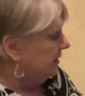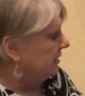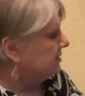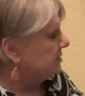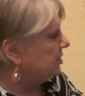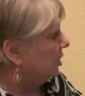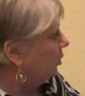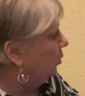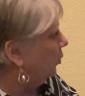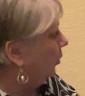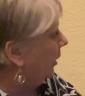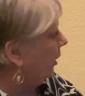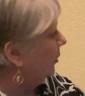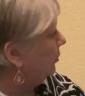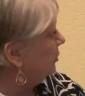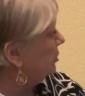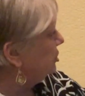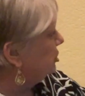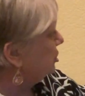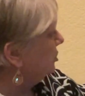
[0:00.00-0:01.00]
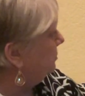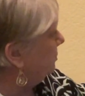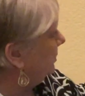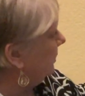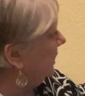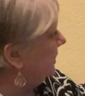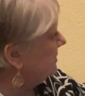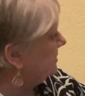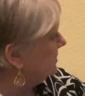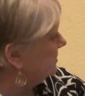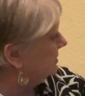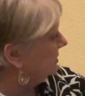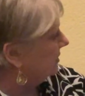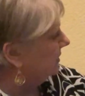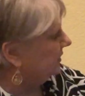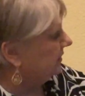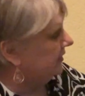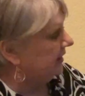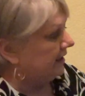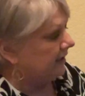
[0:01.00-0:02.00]
So where would you place
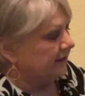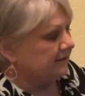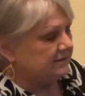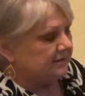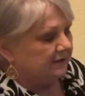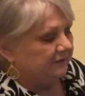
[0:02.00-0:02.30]
this?